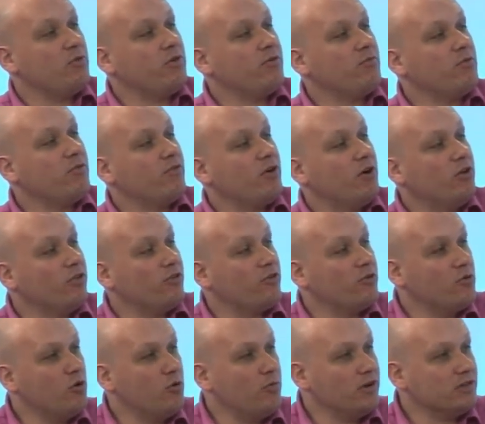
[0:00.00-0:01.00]
We've gone
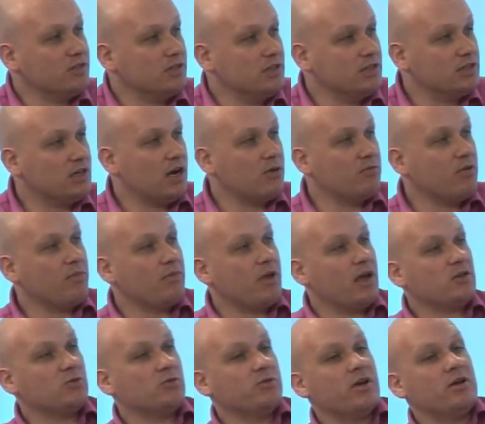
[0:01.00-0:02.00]
through almost an entire
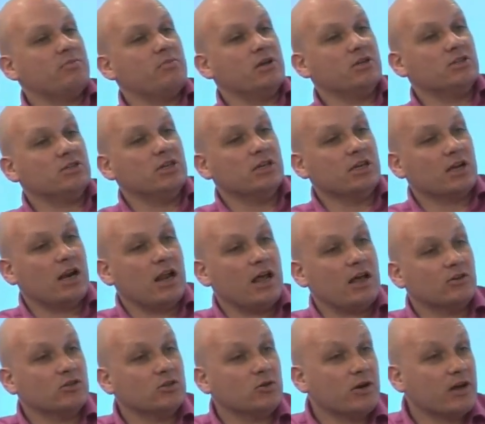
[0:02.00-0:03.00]
webcast without mentioning the
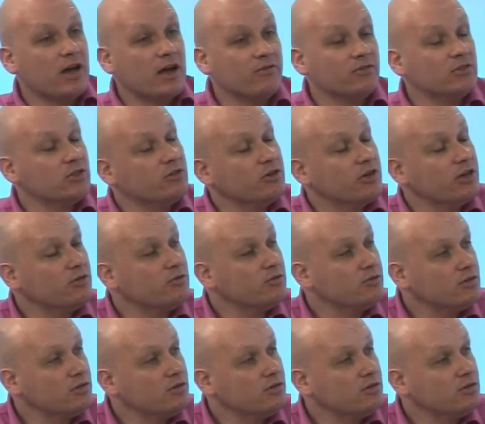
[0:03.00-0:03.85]
cloud, so I have to now.